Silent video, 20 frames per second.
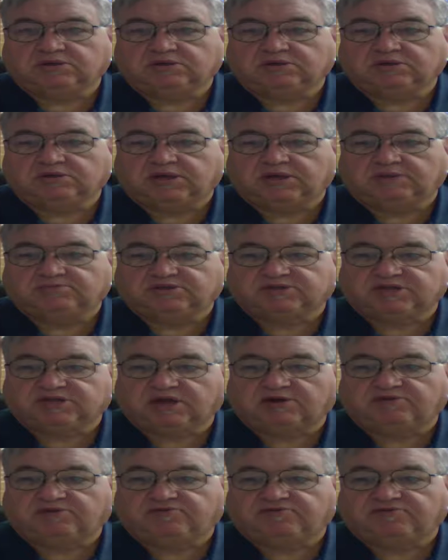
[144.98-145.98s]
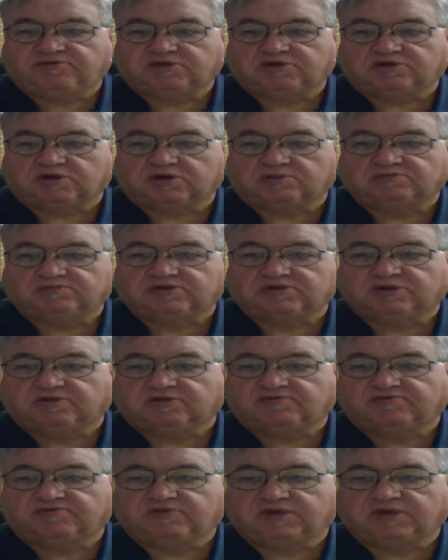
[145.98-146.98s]
himself in terms
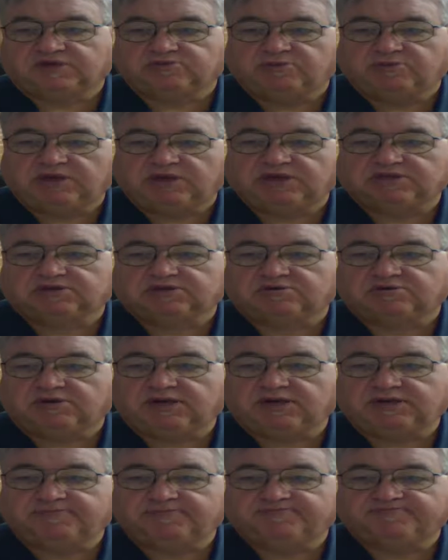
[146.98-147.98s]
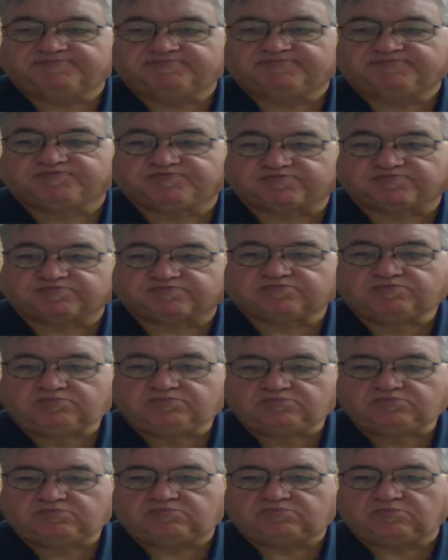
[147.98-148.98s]
of his ministry.
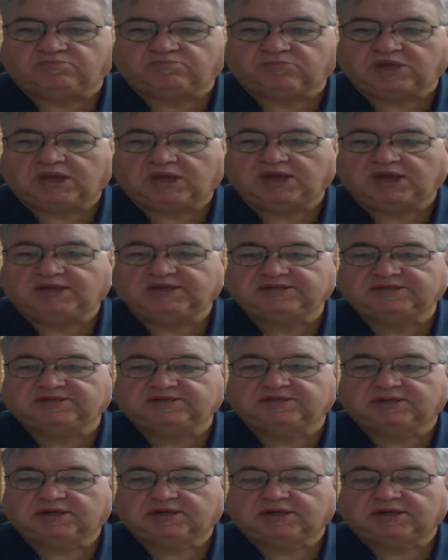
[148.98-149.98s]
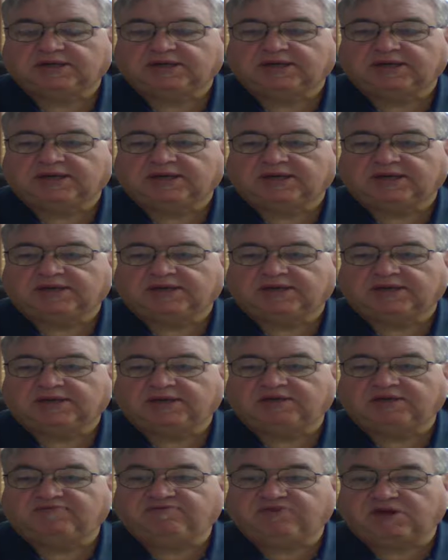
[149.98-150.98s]
And he's
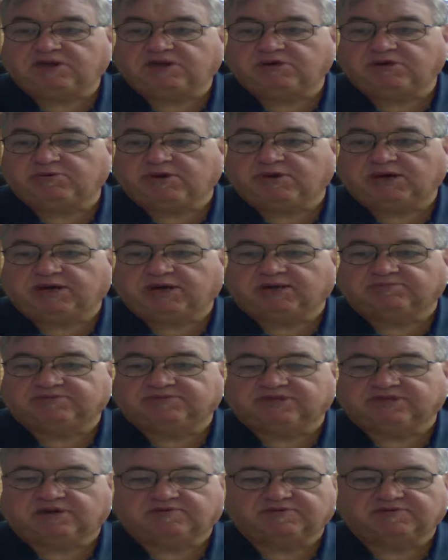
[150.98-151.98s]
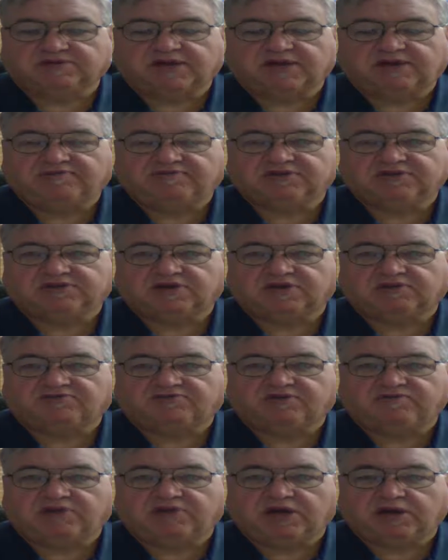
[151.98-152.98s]
evaluating himself. It's kind of a
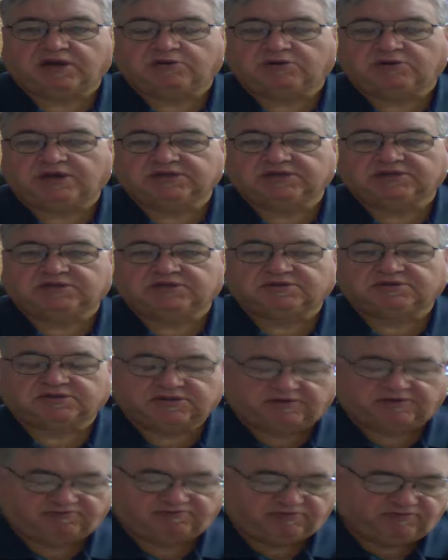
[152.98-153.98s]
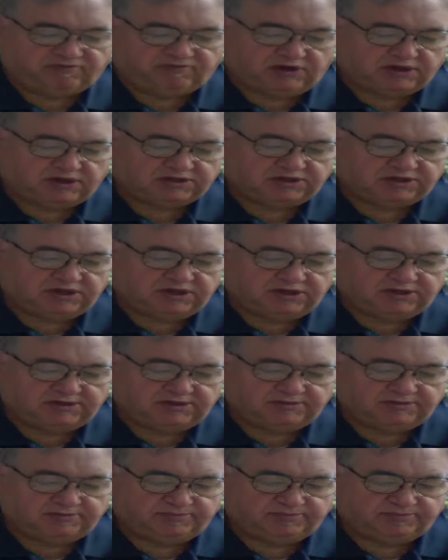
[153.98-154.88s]
self-evaluation or self-reflection.